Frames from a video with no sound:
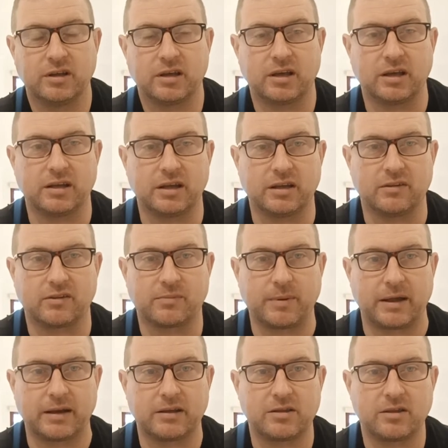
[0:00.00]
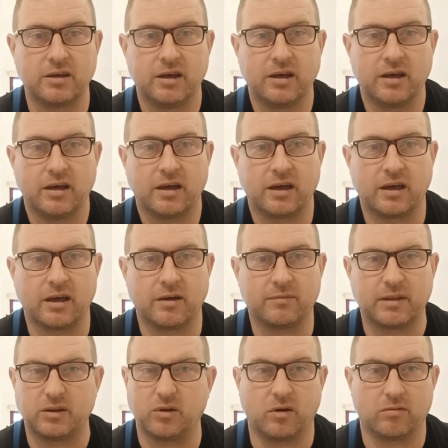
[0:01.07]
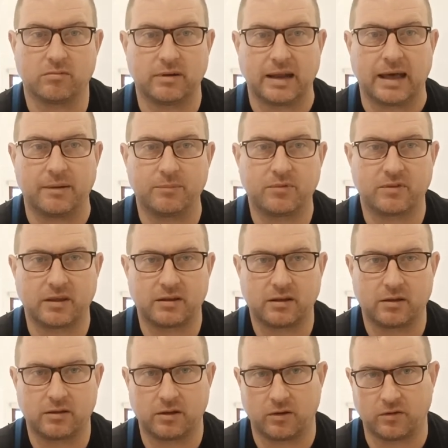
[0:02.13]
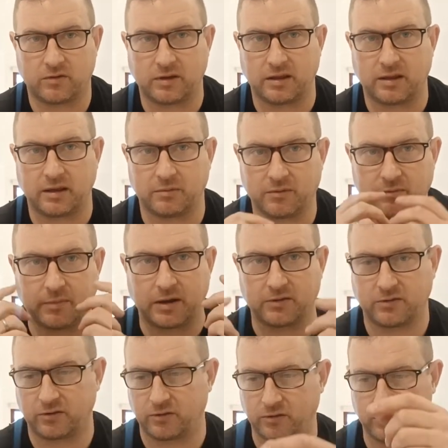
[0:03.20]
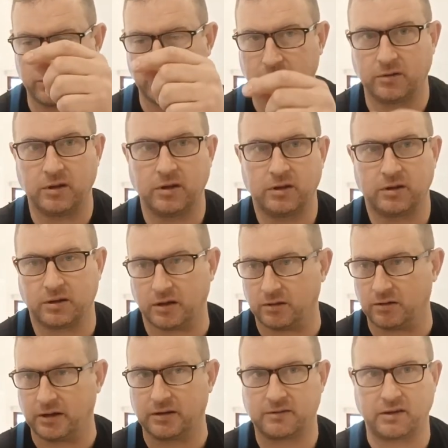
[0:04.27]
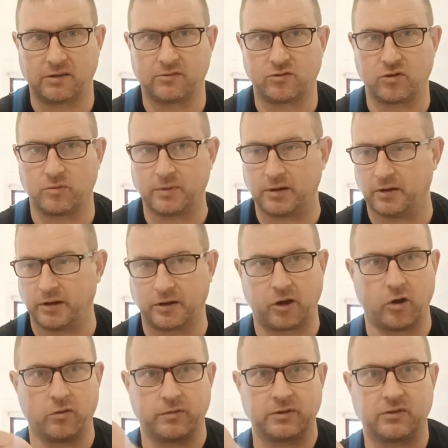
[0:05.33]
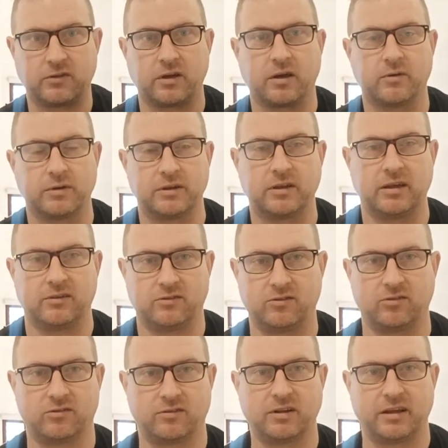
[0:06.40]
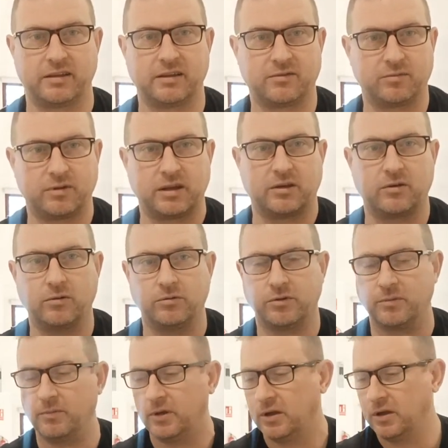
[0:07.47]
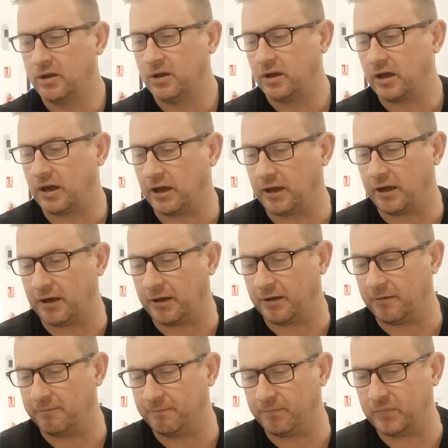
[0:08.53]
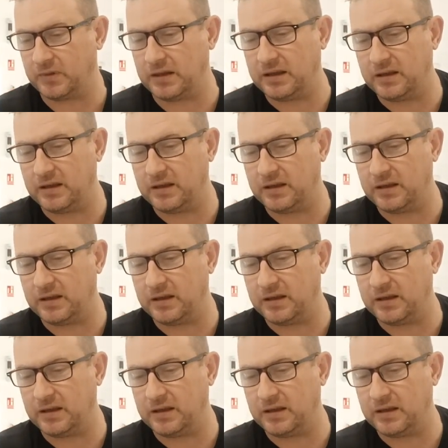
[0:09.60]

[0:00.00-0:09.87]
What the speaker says: in Spanish. They're not labs. They're not sat there with masks on and like test tubing like COVID style. It's just like that's what they call them. And